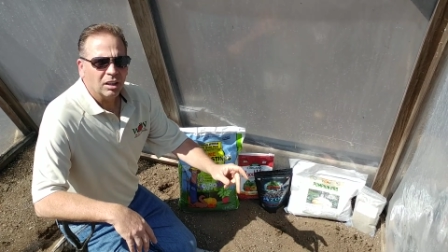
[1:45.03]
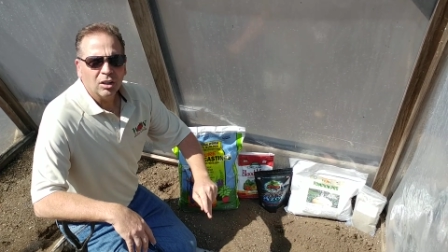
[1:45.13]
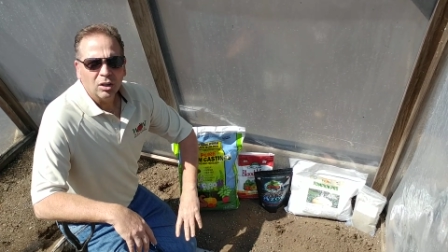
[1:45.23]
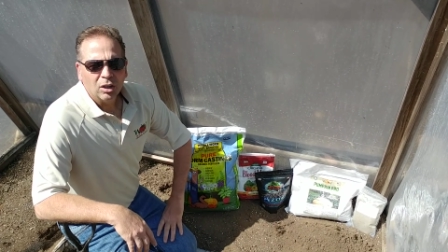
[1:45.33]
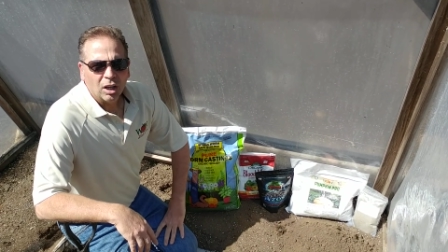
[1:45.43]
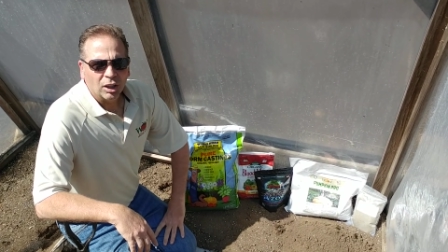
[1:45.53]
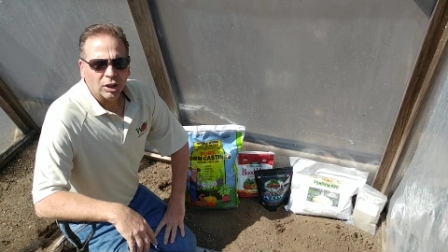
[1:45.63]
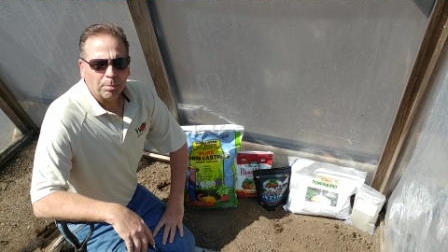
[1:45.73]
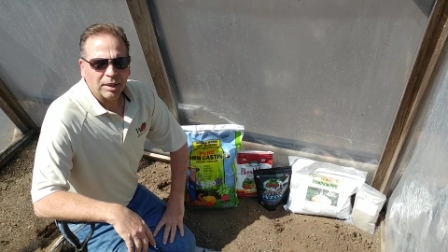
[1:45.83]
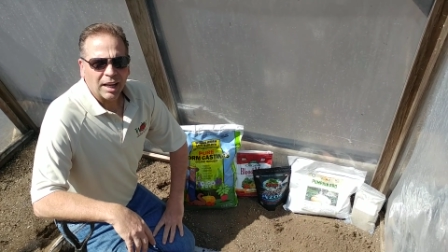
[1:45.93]
a
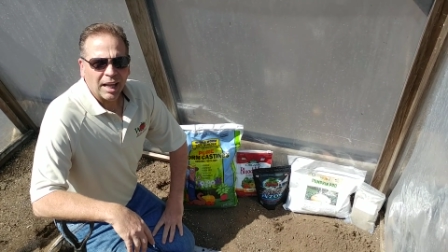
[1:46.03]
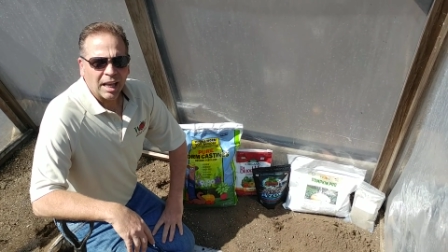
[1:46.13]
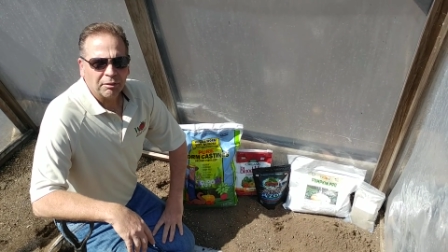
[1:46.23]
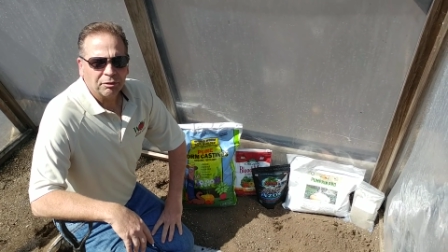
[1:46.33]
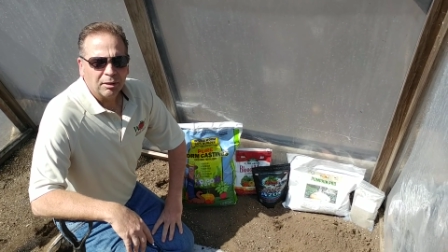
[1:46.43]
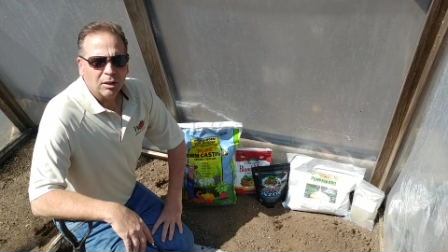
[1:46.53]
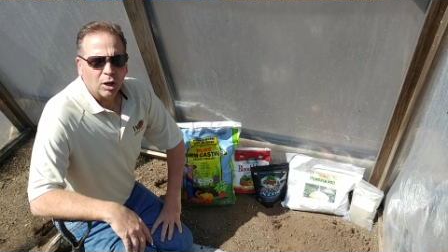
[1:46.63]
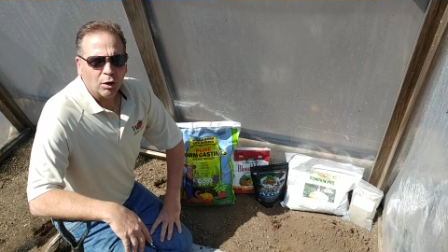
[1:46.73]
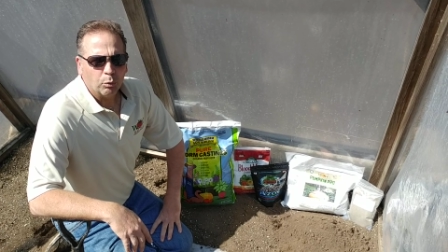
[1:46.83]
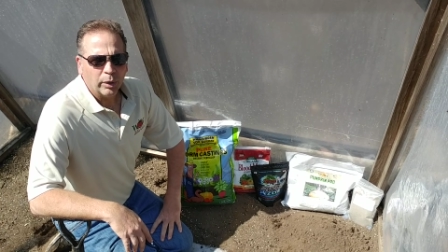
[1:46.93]
1.5 cups
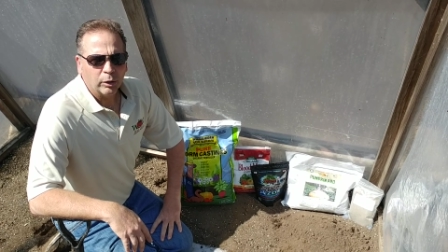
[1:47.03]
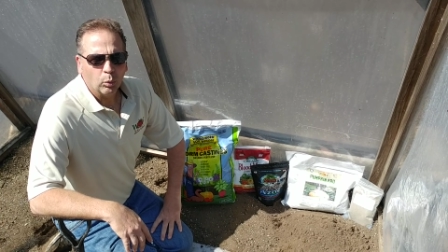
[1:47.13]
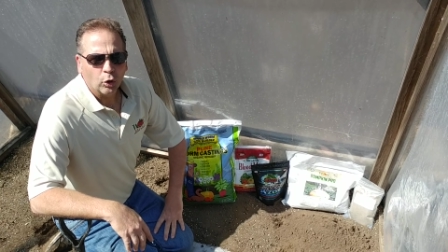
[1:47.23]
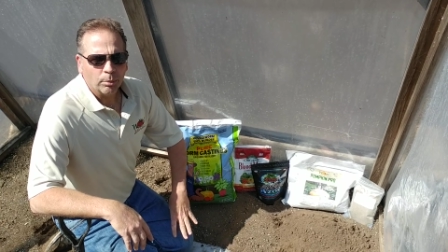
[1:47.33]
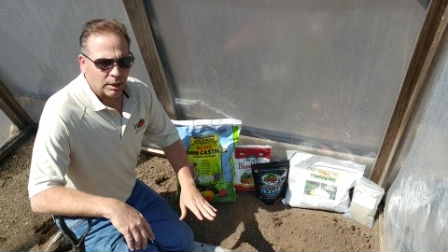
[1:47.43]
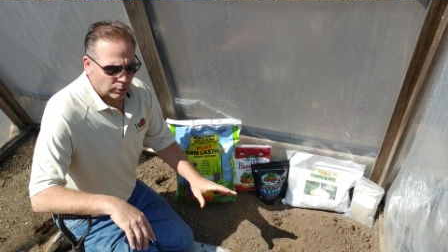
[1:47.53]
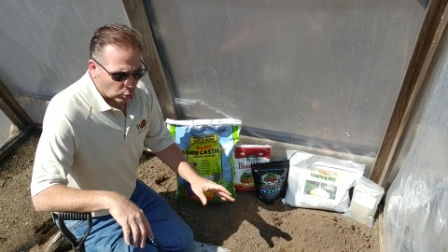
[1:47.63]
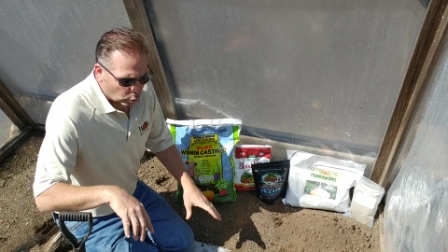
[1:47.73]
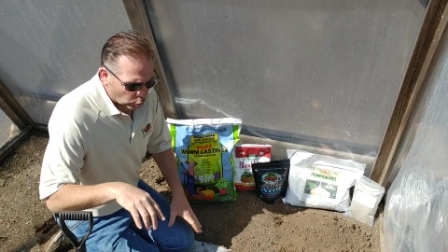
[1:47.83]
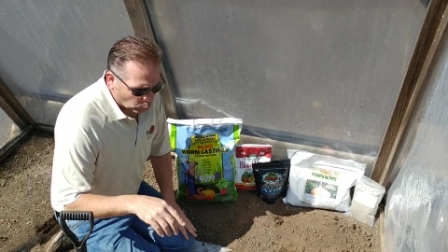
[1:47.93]
of wiggle worm in
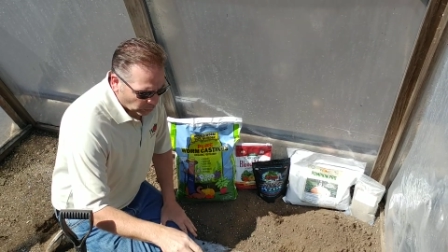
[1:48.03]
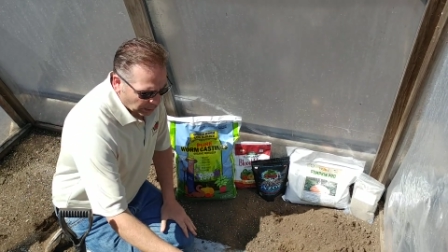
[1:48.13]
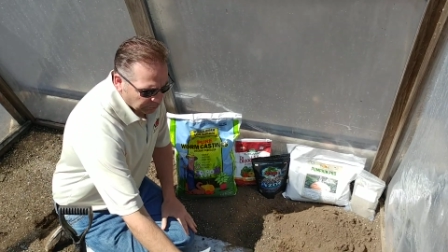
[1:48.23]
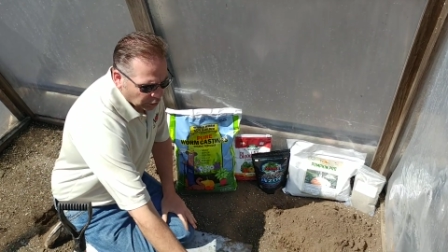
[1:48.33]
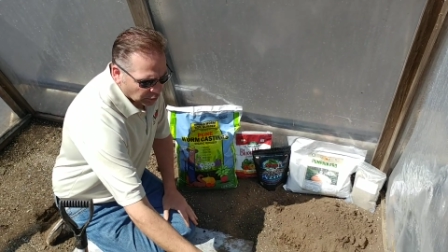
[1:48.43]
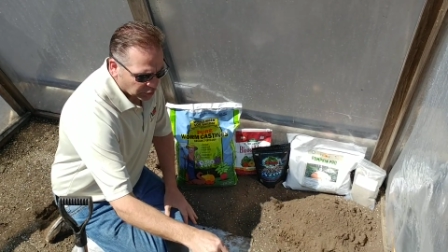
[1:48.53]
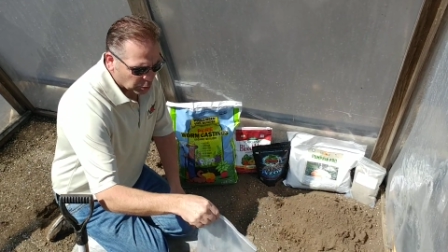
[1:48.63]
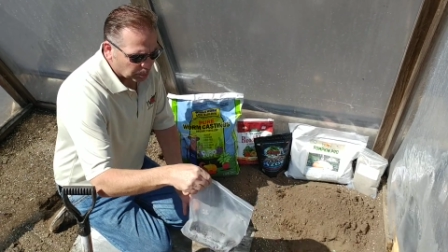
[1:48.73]
the hole. What I've done